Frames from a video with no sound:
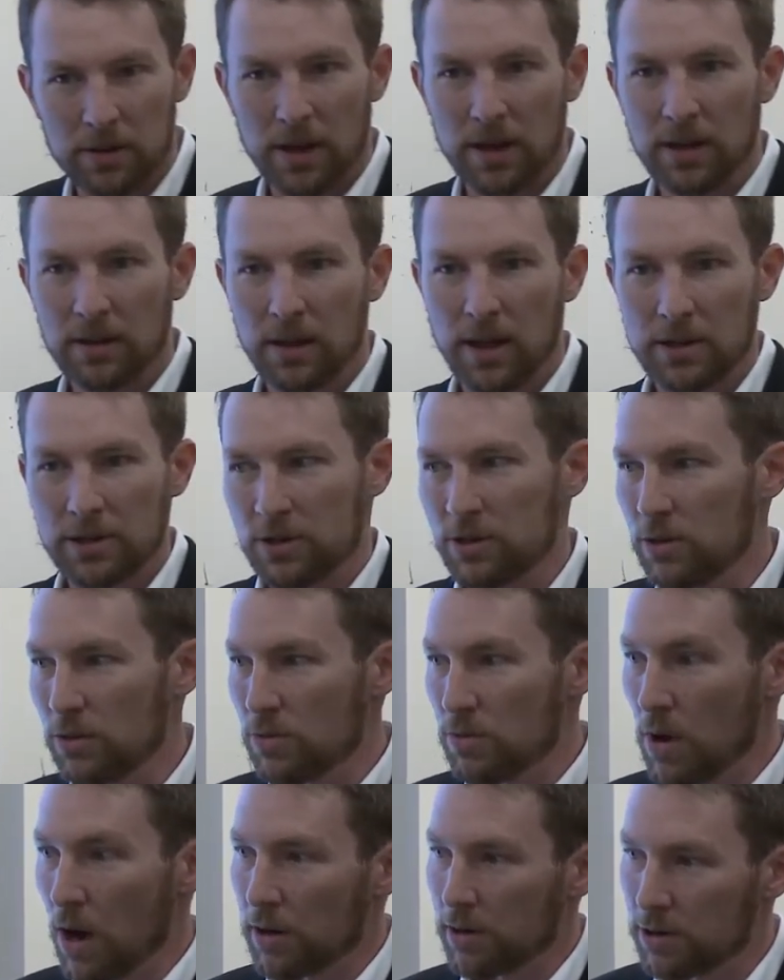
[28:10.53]
And unless
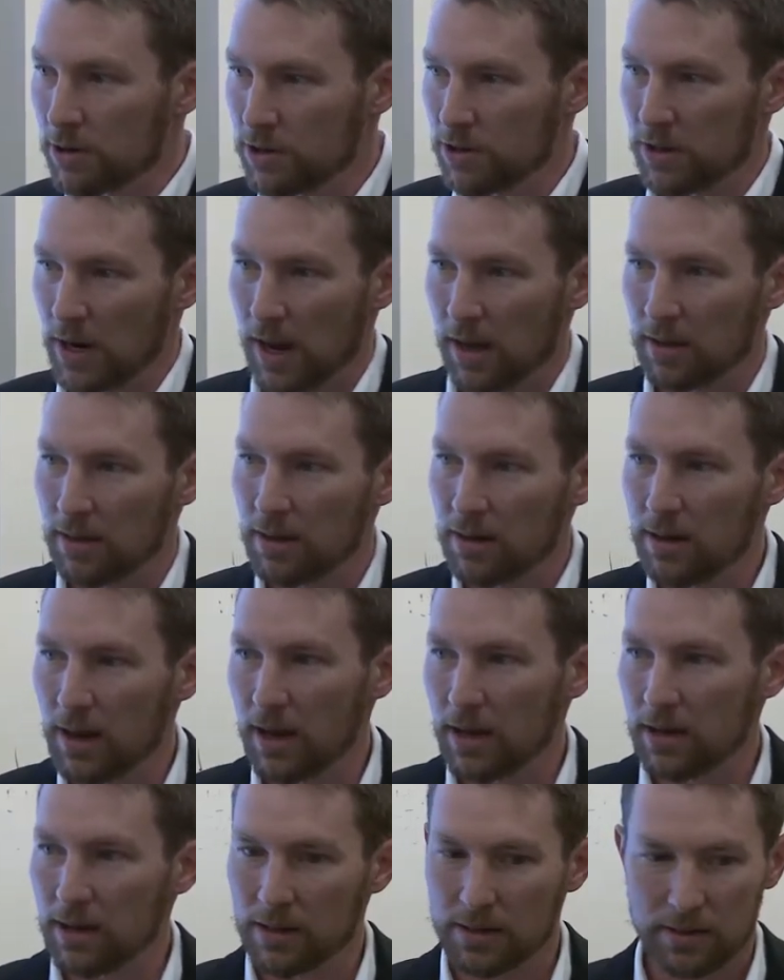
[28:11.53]
you understand the
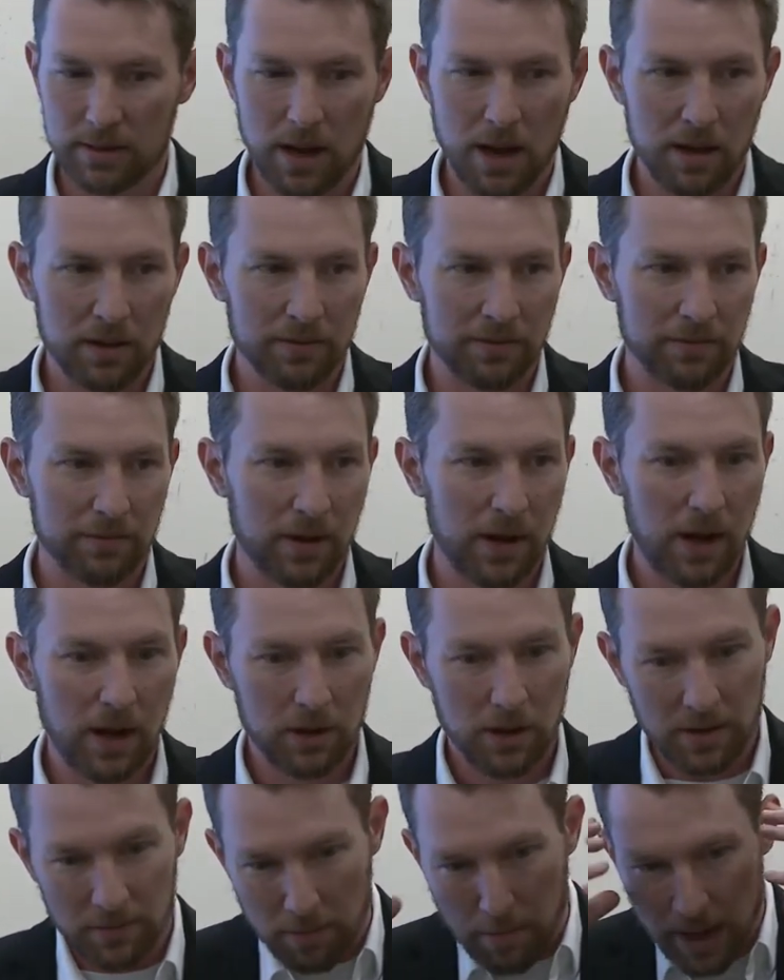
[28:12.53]
data itself,
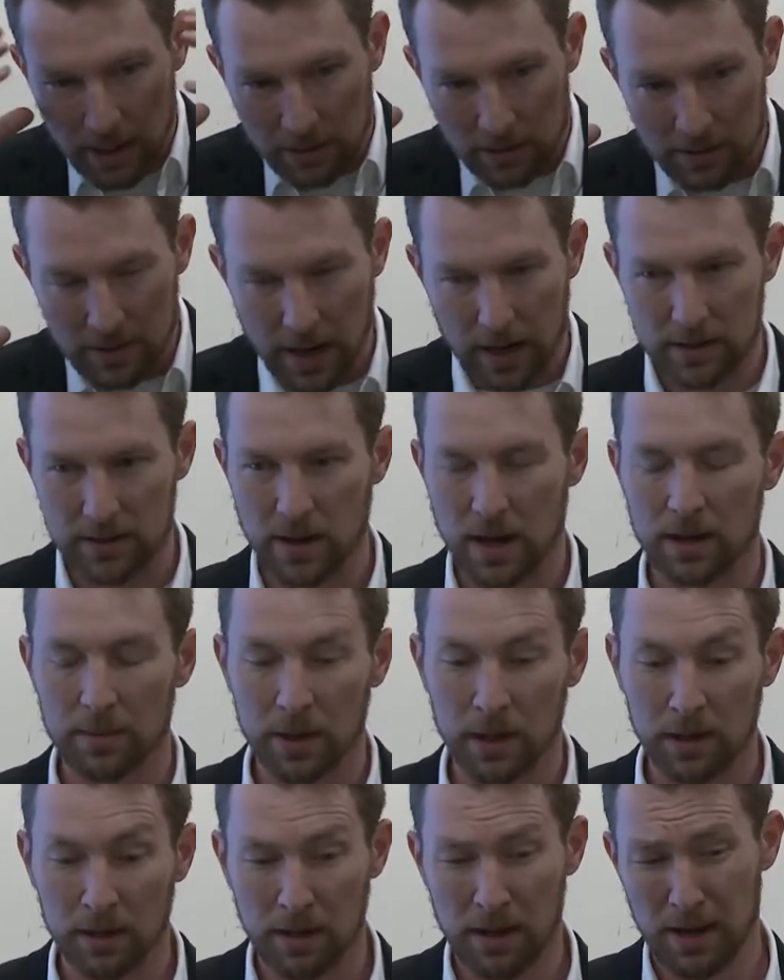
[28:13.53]
you have a mental
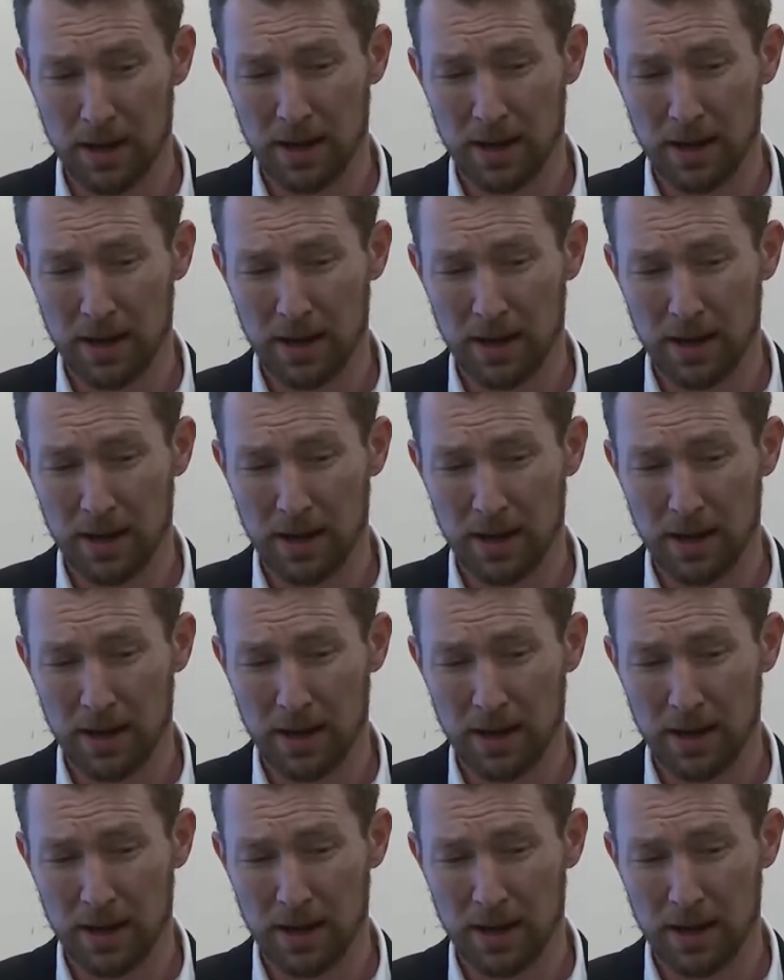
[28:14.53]
taxonomy,